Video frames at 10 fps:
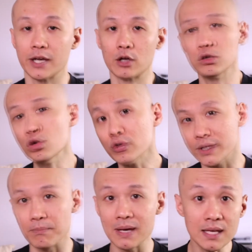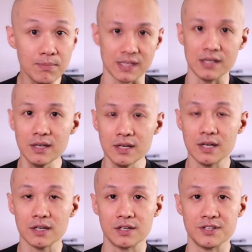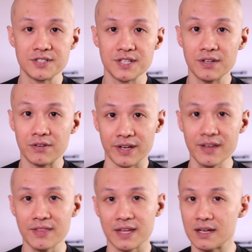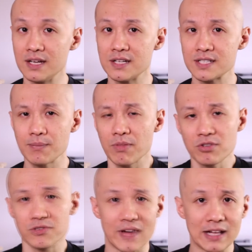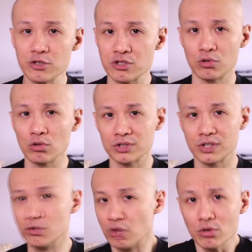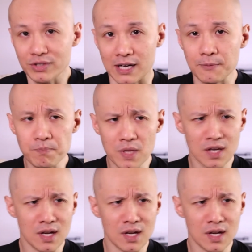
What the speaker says: including maybe considering that some of those values you wrote down